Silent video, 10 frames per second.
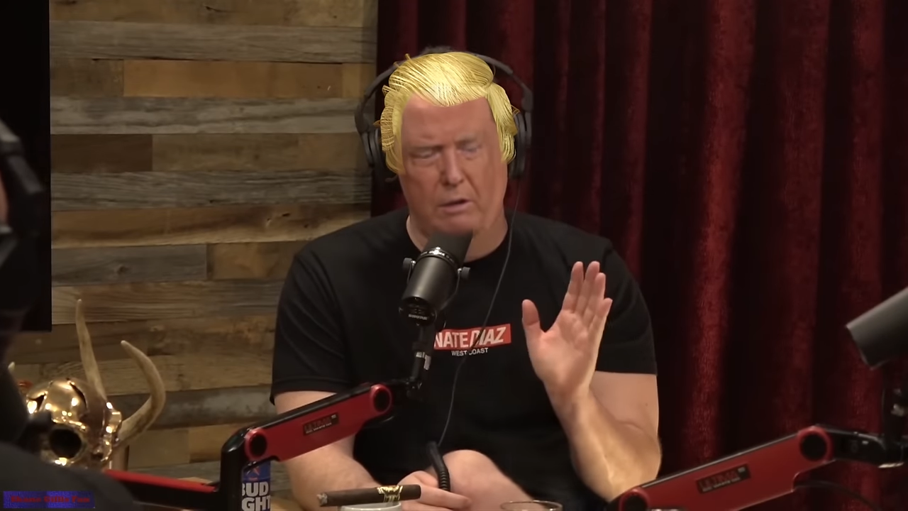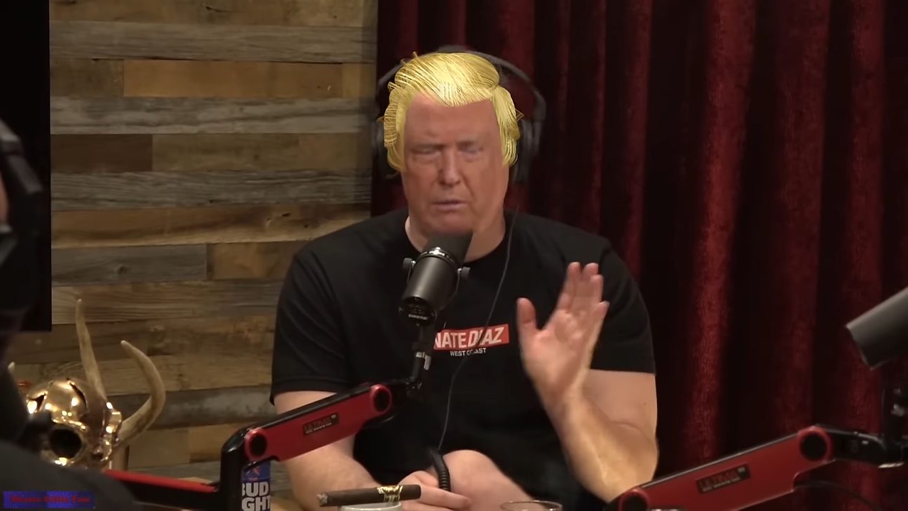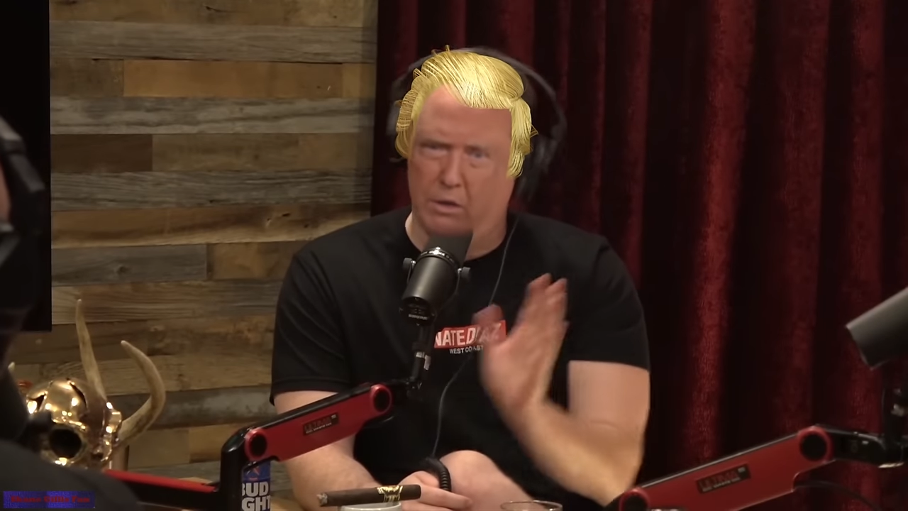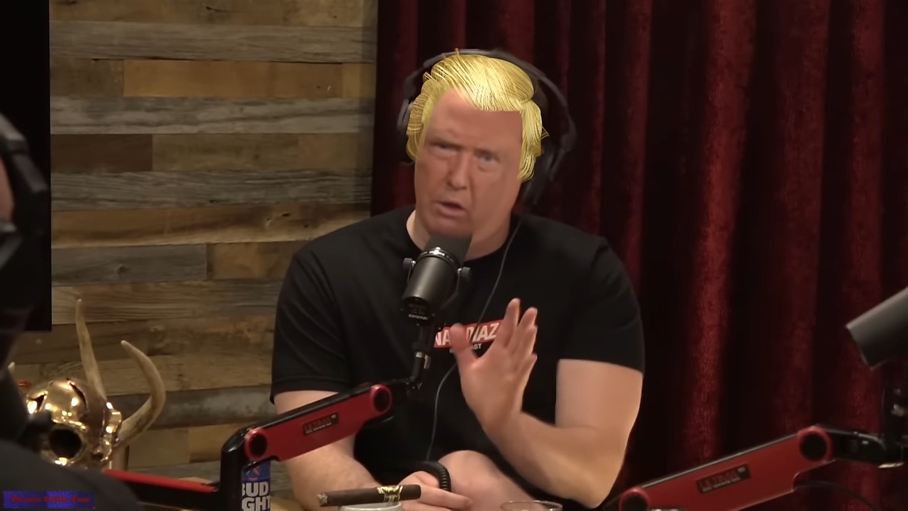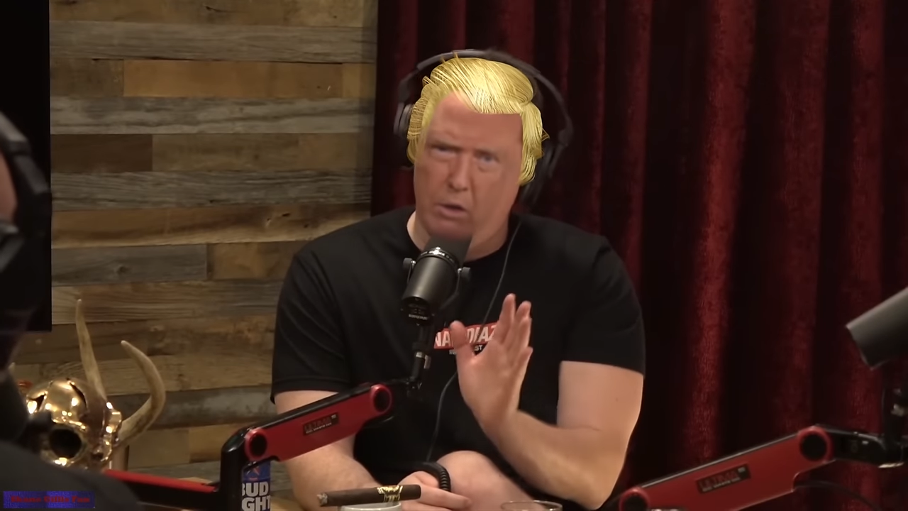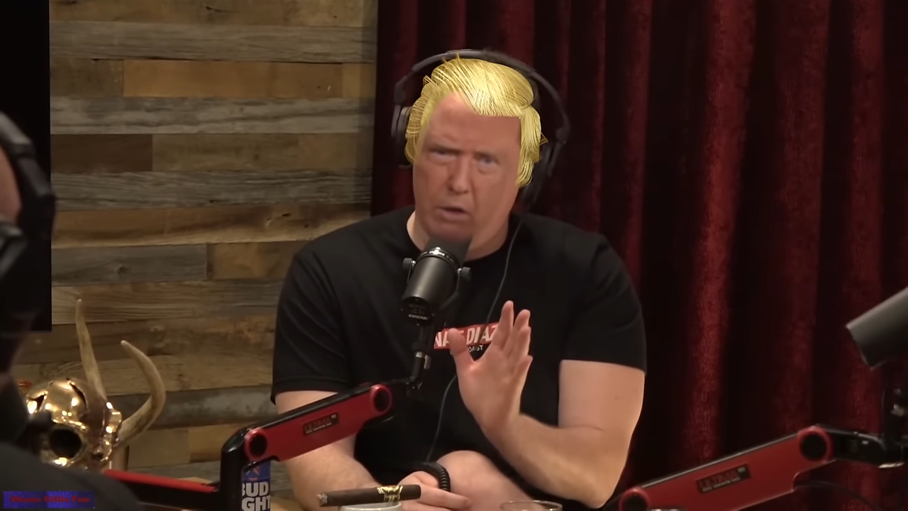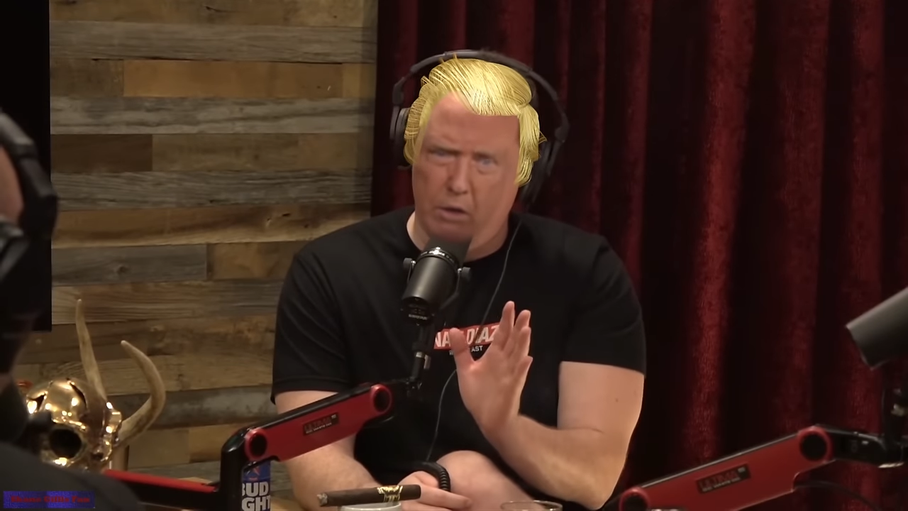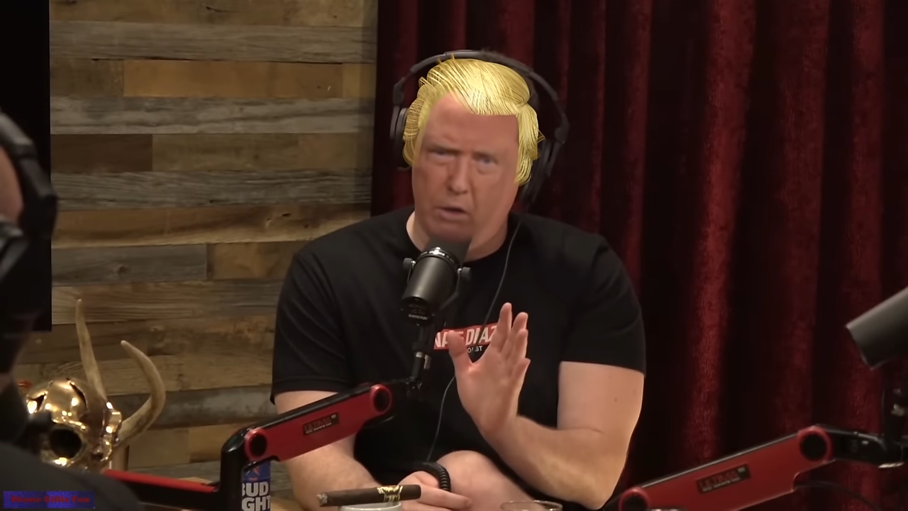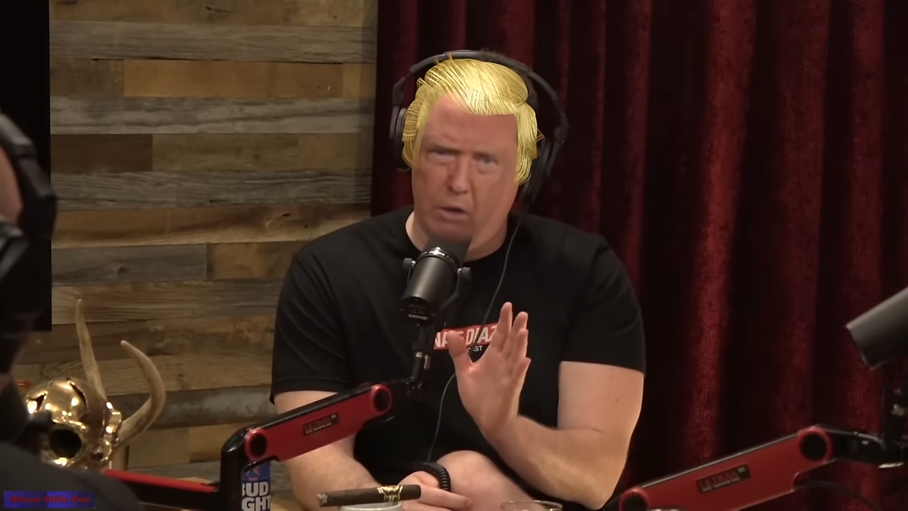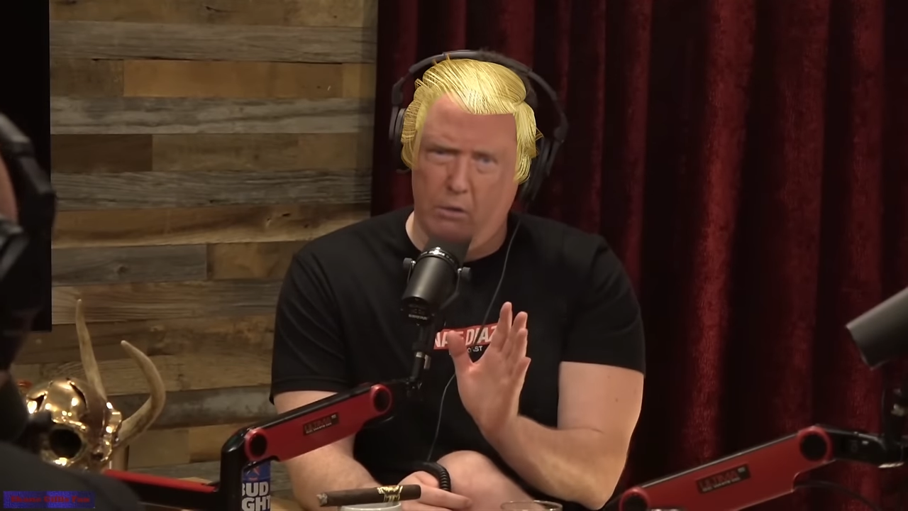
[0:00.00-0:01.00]
they're going a
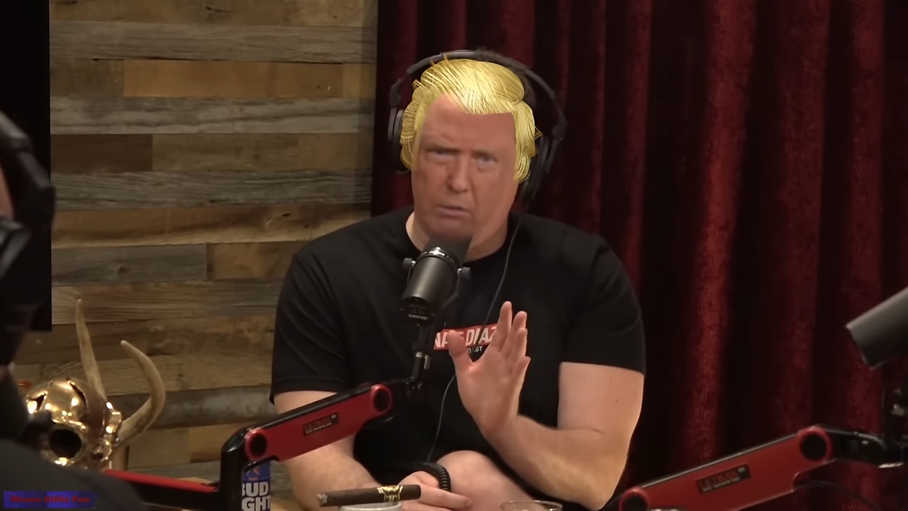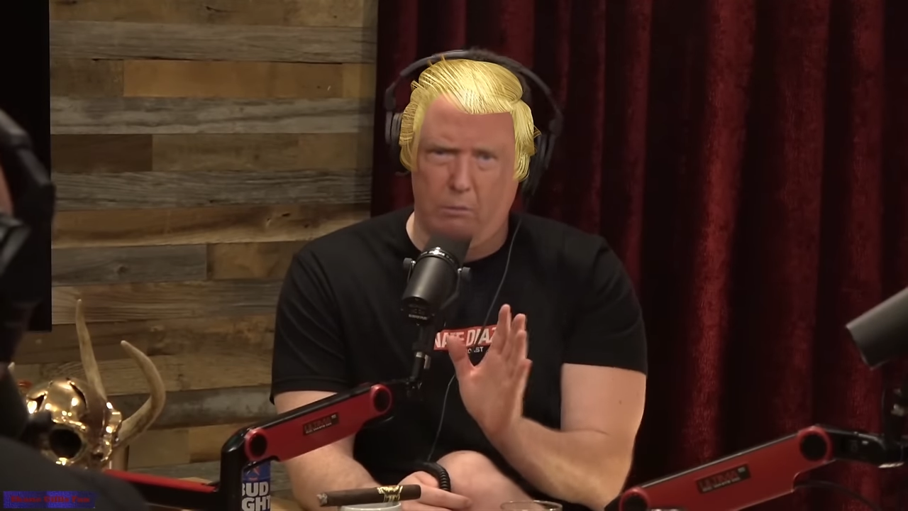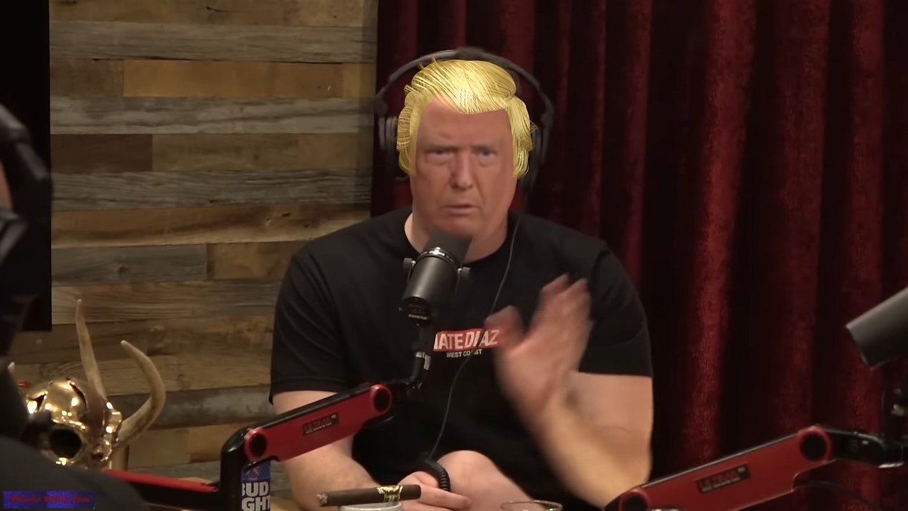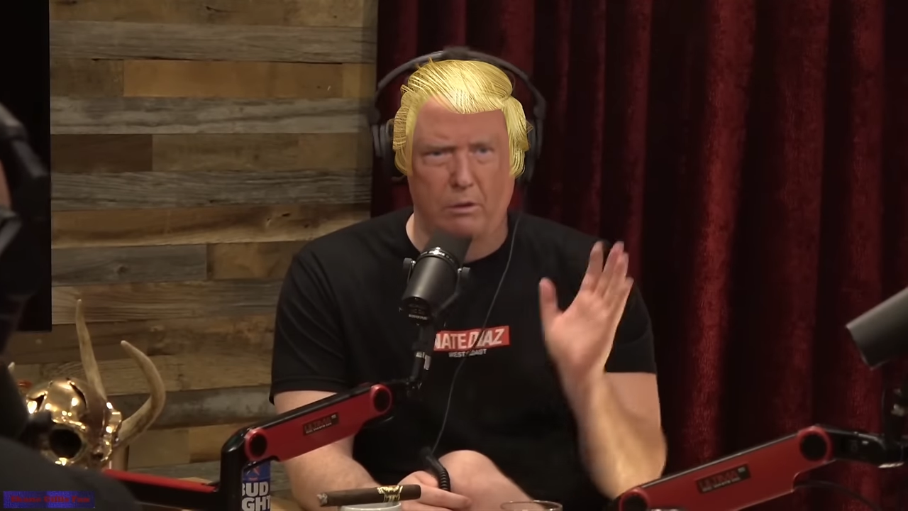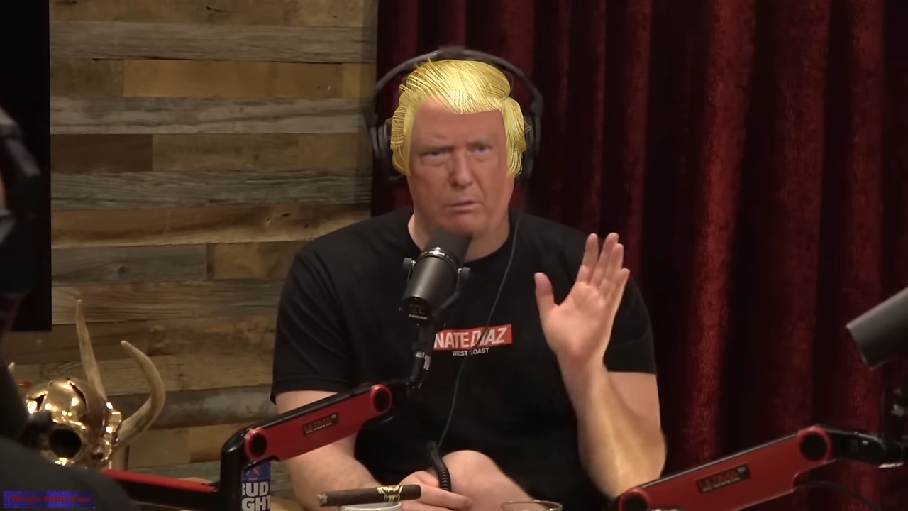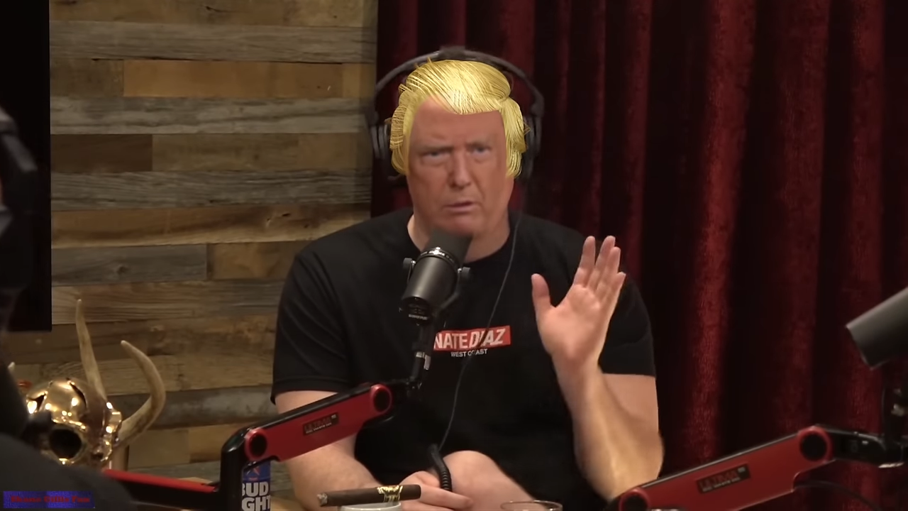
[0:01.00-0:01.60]
little overboard